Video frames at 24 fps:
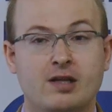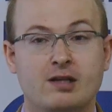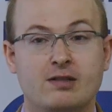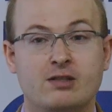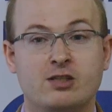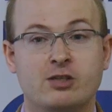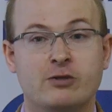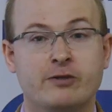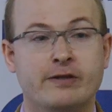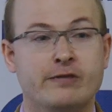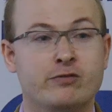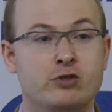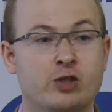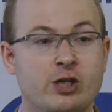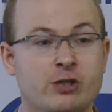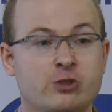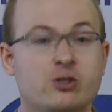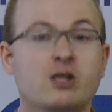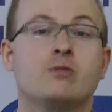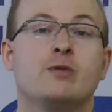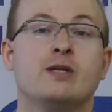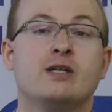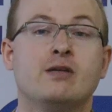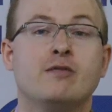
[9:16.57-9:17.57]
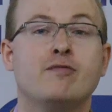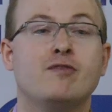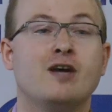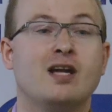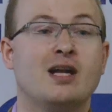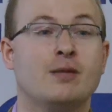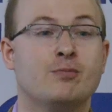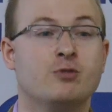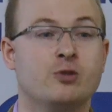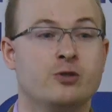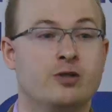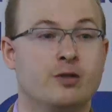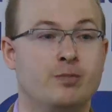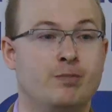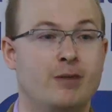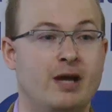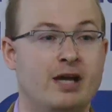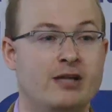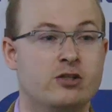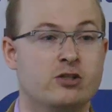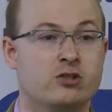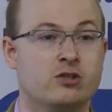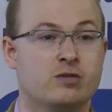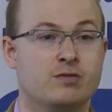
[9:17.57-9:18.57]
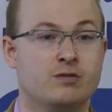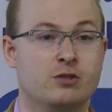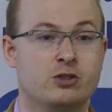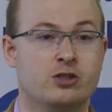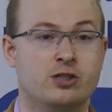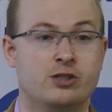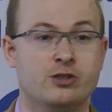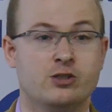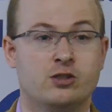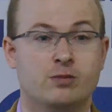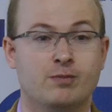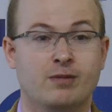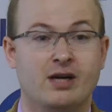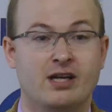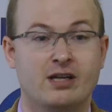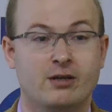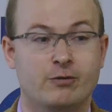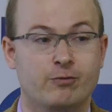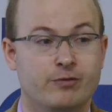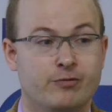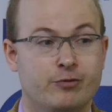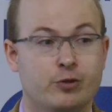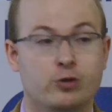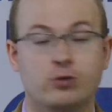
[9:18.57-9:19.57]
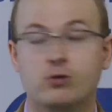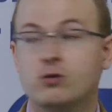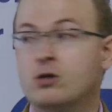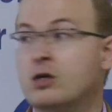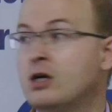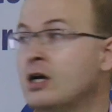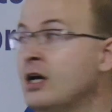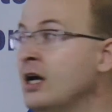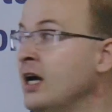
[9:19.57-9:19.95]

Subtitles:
theory of change that we developed on the basis of the systematic review.